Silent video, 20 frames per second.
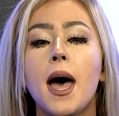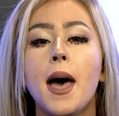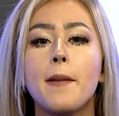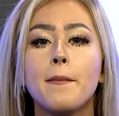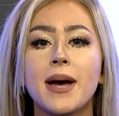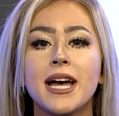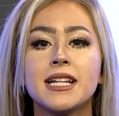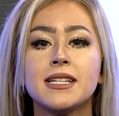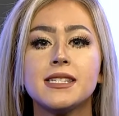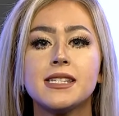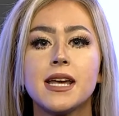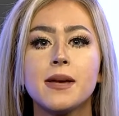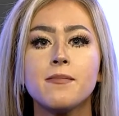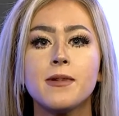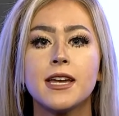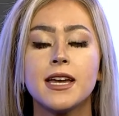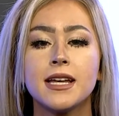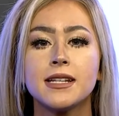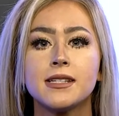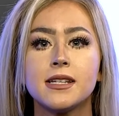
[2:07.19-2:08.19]
Penn State
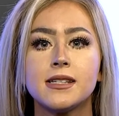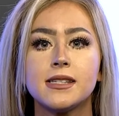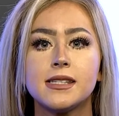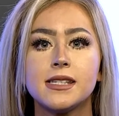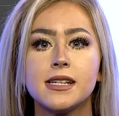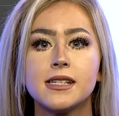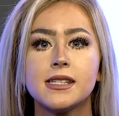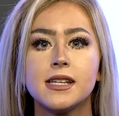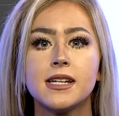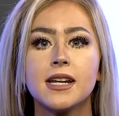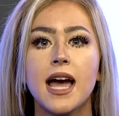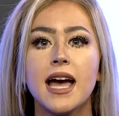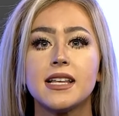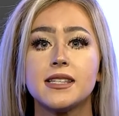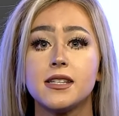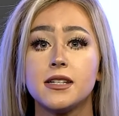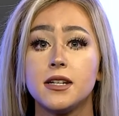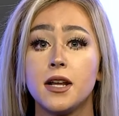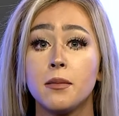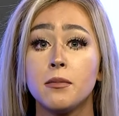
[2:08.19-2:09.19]
begins its season as
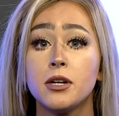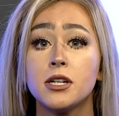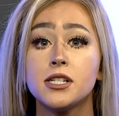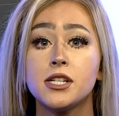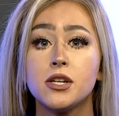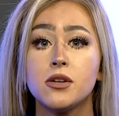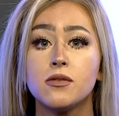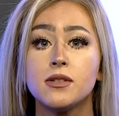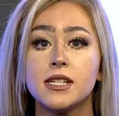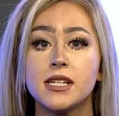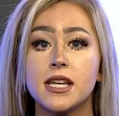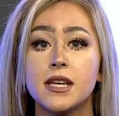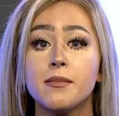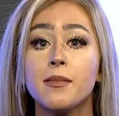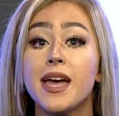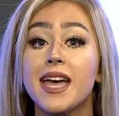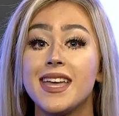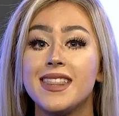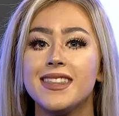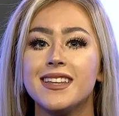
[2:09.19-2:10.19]
the #2 team
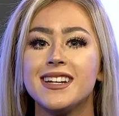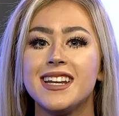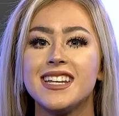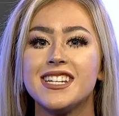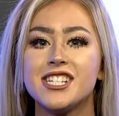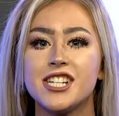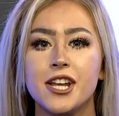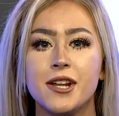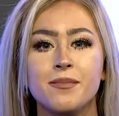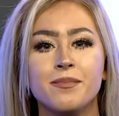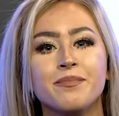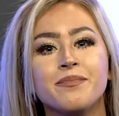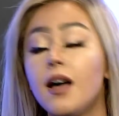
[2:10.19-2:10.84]
in the nation.